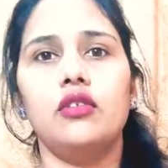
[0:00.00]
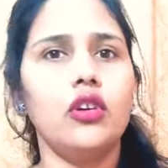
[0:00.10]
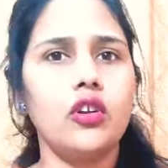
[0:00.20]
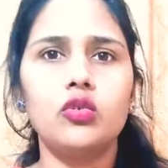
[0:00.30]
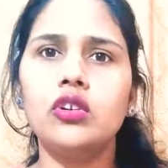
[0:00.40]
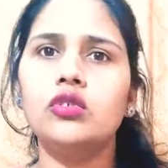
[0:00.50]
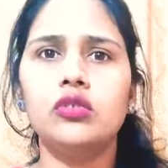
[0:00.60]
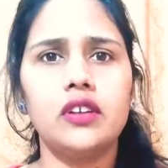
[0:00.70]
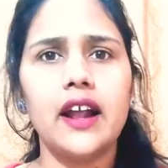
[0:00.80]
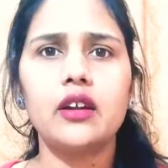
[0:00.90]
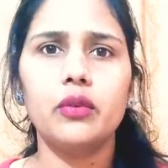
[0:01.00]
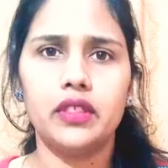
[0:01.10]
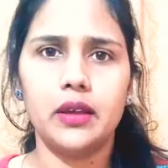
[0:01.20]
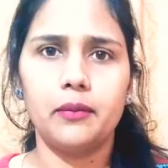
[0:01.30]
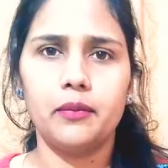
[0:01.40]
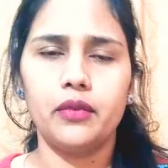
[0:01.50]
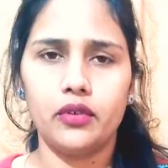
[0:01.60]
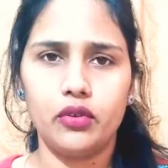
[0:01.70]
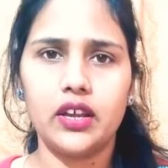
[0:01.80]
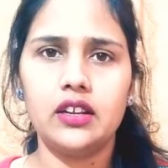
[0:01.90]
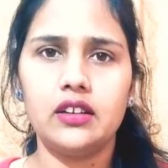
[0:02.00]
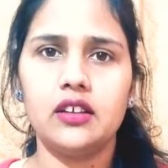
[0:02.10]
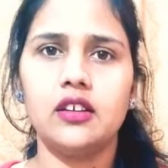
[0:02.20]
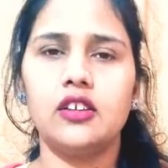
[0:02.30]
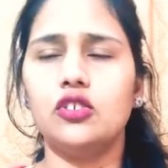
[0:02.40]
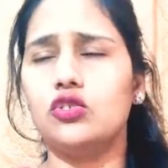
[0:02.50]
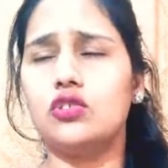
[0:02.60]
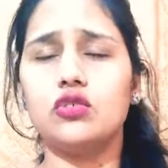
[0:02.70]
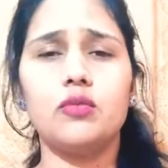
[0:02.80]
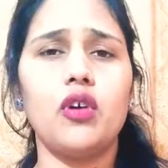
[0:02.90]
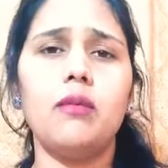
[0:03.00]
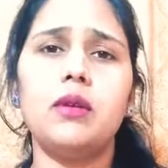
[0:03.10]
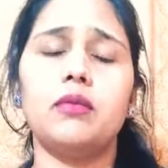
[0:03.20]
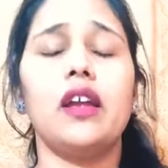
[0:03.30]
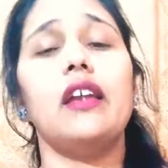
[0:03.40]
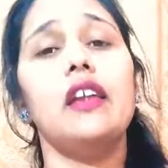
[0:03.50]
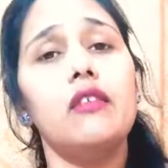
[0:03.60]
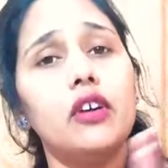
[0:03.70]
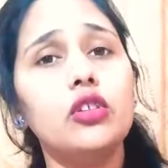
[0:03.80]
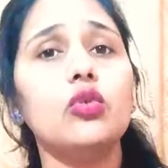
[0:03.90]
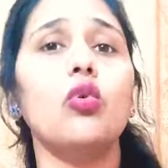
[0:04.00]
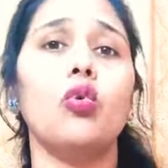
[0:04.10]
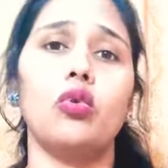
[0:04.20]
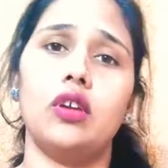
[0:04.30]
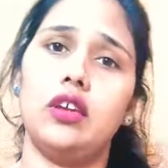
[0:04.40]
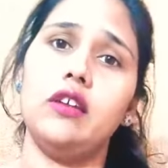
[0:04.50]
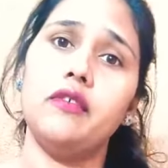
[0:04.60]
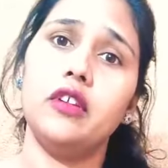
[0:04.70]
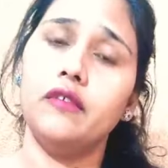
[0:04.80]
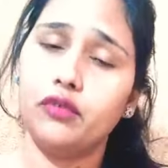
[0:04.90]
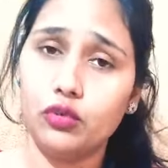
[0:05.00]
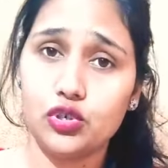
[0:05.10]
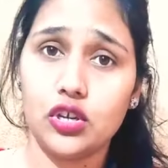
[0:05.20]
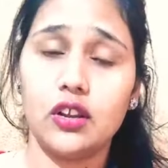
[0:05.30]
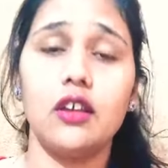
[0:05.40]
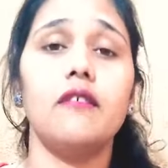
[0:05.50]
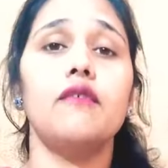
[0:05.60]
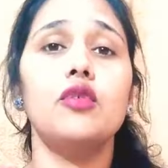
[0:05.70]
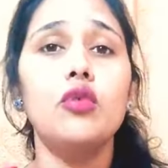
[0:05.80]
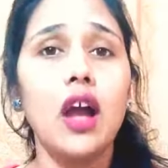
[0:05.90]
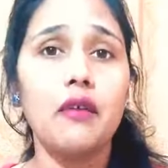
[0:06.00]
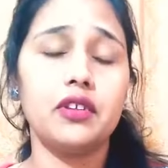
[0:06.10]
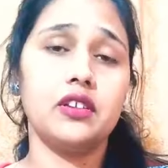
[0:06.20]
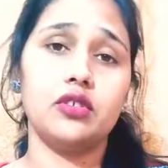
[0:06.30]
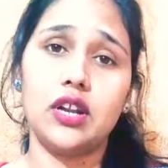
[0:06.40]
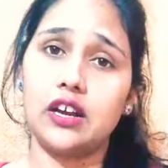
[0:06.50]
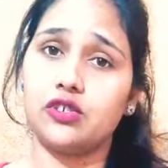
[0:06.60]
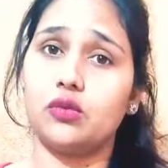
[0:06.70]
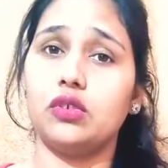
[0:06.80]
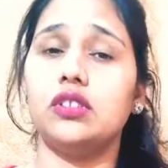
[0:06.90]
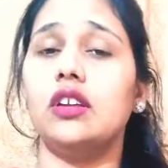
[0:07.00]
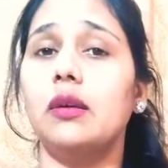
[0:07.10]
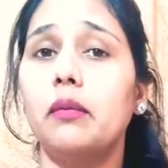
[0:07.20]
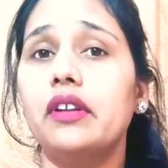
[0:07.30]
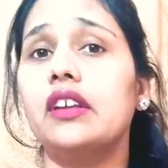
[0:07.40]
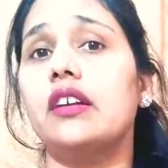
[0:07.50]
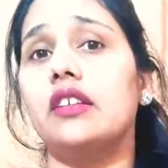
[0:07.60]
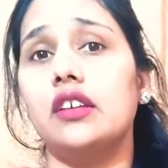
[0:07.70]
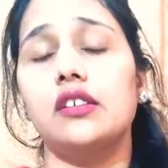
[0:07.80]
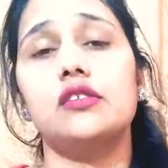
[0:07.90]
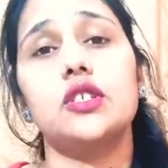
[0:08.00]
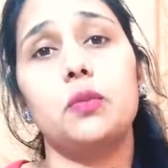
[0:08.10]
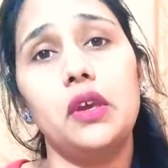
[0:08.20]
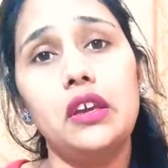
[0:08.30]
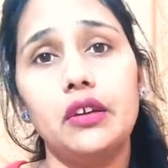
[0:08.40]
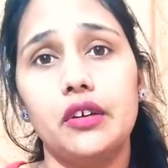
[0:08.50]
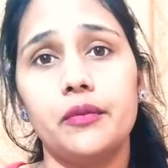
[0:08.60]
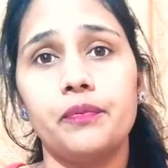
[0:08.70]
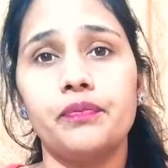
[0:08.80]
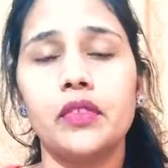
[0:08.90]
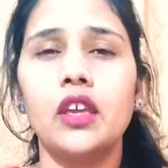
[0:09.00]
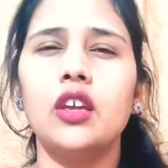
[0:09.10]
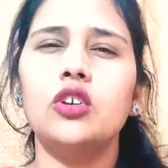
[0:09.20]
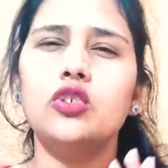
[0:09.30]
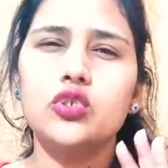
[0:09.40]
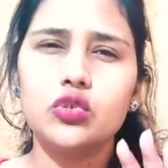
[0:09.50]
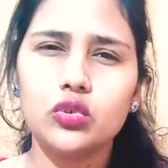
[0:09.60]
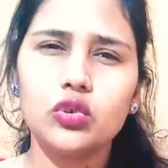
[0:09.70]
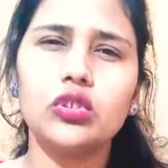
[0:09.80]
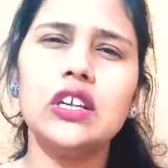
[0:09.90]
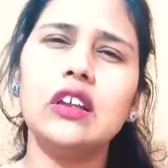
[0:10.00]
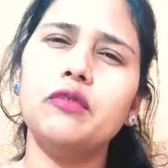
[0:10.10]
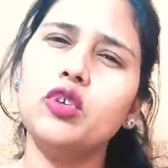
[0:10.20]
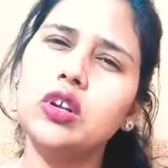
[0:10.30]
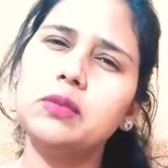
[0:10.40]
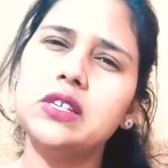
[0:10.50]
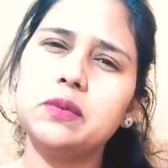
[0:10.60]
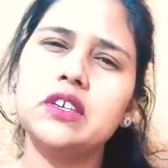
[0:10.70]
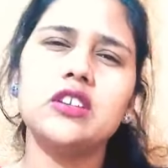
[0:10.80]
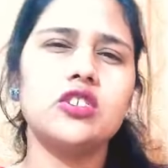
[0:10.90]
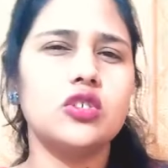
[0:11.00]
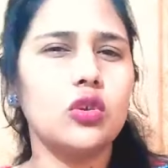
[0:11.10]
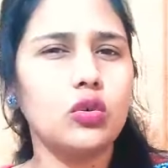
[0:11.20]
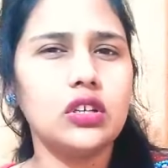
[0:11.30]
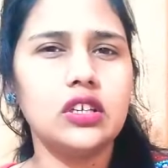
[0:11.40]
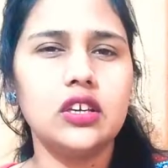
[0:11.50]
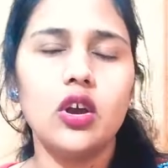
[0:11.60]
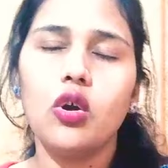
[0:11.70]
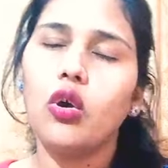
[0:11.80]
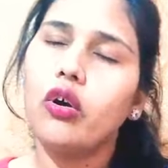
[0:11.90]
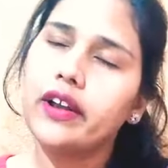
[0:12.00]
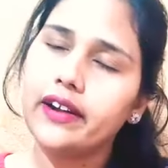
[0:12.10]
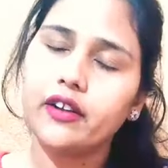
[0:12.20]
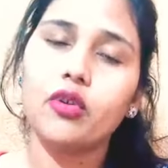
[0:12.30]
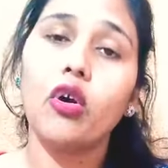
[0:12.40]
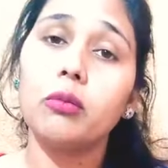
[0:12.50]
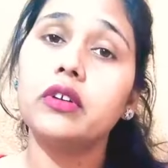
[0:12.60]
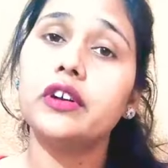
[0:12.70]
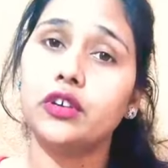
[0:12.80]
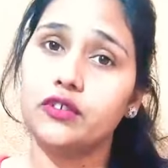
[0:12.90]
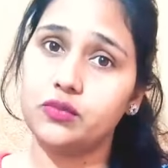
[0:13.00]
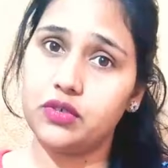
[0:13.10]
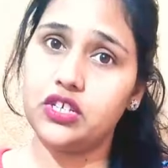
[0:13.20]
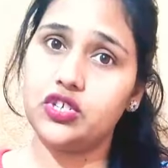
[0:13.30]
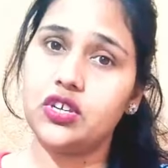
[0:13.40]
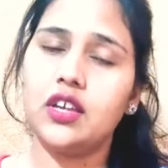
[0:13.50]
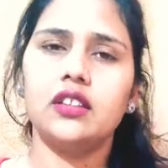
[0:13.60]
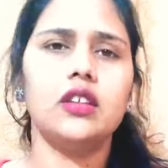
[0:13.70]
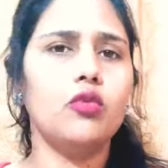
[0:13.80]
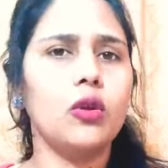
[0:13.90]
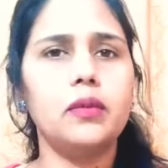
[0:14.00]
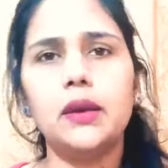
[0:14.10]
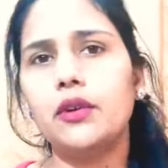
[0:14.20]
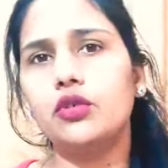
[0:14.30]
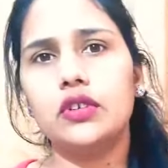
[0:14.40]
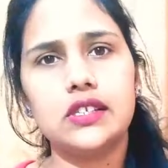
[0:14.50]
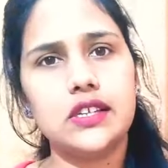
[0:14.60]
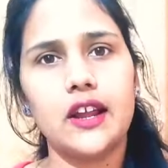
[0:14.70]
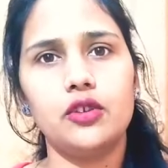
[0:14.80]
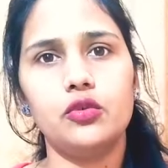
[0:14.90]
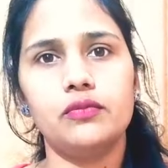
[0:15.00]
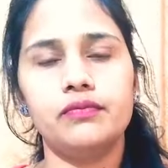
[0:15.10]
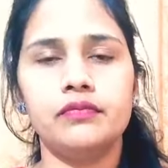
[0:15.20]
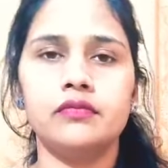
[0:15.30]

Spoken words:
you're not going to interact with them, right? So it's no problem. Even though if in future, if you have an interaction with the American English speaker, so do you think if you will be speaking slowly or at a normal rate of speech, they won't be able to understand you?